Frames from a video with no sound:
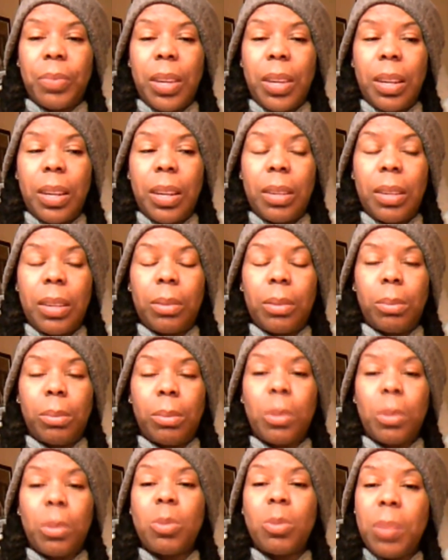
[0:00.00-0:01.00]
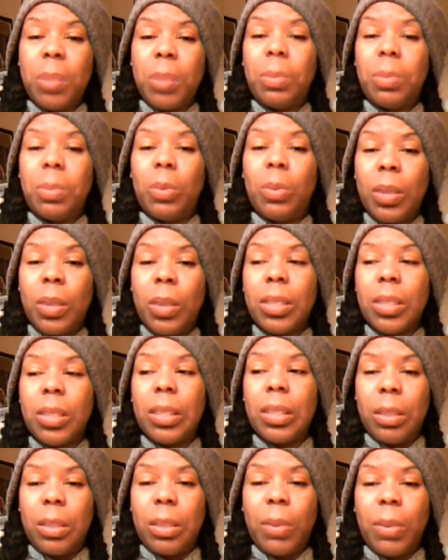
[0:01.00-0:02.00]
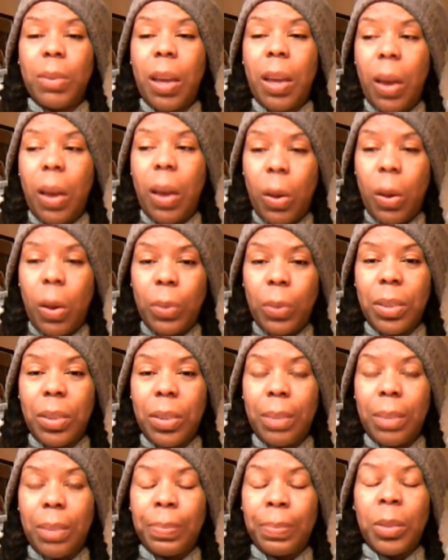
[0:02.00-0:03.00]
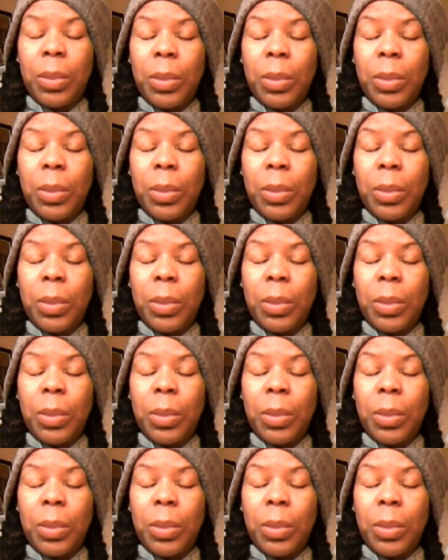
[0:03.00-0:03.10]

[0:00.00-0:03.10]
and most people want to live healthy.